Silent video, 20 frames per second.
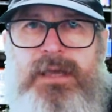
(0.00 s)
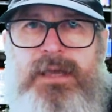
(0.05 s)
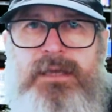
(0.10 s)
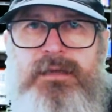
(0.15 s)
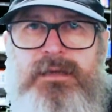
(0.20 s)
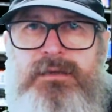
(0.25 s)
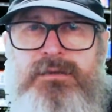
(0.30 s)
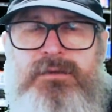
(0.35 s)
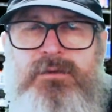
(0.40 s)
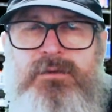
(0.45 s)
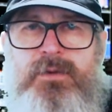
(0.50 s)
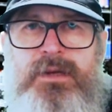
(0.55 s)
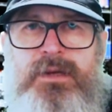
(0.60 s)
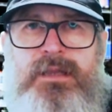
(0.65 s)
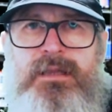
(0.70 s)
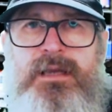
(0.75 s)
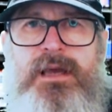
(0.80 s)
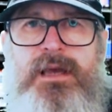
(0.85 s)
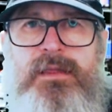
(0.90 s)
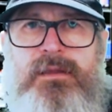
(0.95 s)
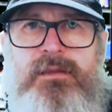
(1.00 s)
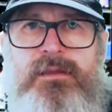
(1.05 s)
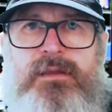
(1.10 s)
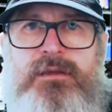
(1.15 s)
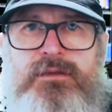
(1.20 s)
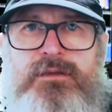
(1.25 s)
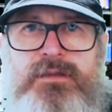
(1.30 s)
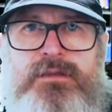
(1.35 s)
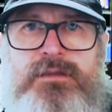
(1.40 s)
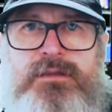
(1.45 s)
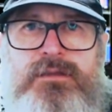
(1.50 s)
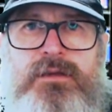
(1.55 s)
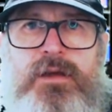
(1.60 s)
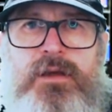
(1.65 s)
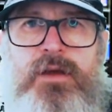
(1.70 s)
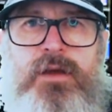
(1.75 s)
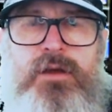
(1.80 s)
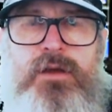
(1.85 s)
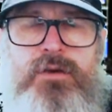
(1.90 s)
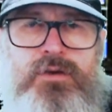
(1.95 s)
he doesn't do anything other than just
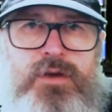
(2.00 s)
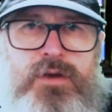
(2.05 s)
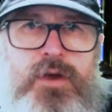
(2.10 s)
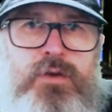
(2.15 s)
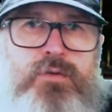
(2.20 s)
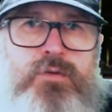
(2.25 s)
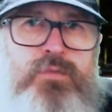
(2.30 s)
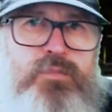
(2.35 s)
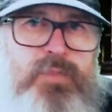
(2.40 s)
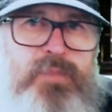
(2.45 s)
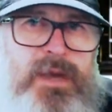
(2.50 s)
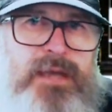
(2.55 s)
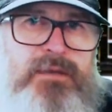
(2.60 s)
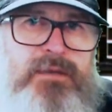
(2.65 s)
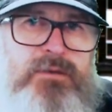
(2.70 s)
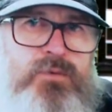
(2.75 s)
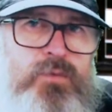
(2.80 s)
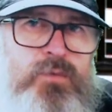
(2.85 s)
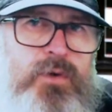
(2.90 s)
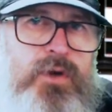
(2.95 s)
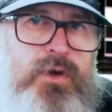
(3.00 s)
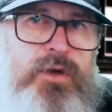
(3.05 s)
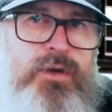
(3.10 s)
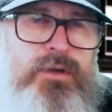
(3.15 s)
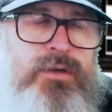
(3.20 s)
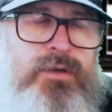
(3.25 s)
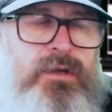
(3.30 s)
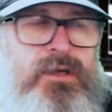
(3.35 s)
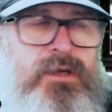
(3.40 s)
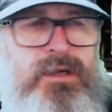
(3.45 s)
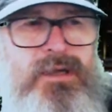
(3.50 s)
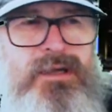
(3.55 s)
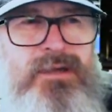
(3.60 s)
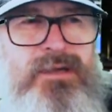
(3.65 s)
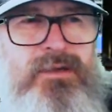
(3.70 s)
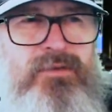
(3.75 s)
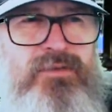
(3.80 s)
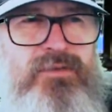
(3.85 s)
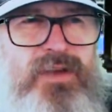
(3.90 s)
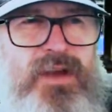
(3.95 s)
go back to work.
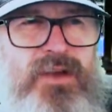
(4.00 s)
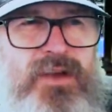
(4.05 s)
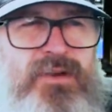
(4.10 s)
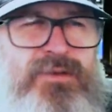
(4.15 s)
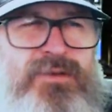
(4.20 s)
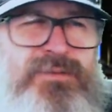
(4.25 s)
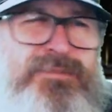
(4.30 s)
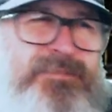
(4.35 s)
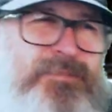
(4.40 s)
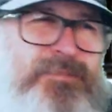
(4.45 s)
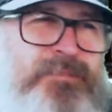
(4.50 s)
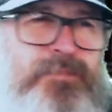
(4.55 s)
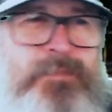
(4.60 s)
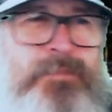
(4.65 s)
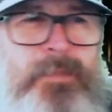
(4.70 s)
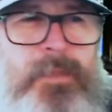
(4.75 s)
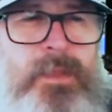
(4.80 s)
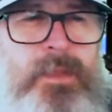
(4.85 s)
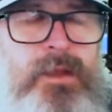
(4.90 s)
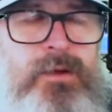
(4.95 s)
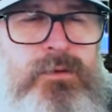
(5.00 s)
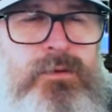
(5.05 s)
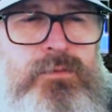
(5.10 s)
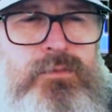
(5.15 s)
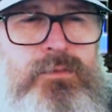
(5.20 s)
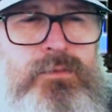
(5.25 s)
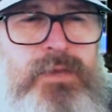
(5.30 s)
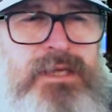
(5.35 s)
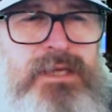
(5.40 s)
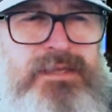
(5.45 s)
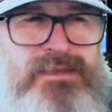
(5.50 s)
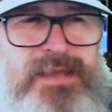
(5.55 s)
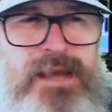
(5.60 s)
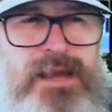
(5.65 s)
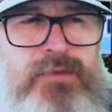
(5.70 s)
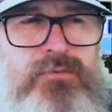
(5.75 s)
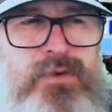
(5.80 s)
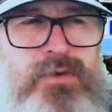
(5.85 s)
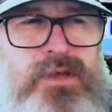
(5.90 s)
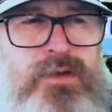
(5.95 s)
So is
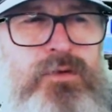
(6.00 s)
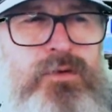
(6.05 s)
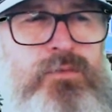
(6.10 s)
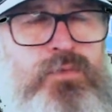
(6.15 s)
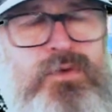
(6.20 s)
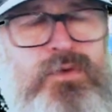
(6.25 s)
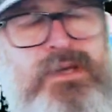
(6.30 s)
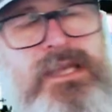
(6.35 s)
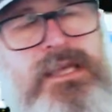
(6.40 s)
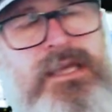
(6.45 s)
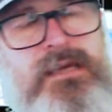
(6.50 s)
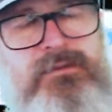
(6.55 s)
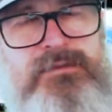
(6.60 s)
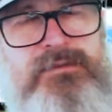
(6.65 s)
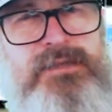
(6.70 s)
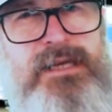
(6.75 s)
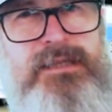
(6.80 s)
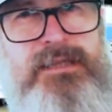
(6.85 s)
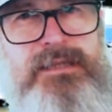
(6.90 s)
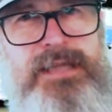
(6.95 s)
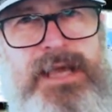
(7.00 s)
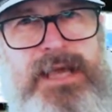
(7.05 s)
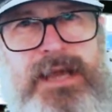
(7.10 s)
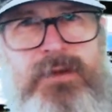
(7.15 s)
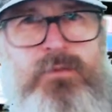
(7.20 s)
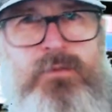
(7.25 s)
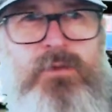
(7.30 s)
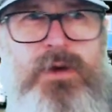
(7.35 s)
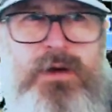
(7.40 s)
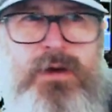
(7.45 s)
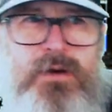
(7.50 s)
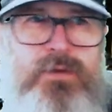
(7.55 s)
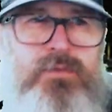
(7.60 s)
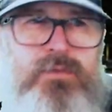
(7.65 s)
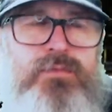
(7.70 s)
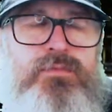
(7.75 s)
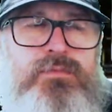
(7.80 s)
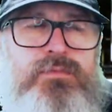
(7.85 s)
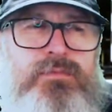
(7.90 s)
that real? Would he have done that? Well,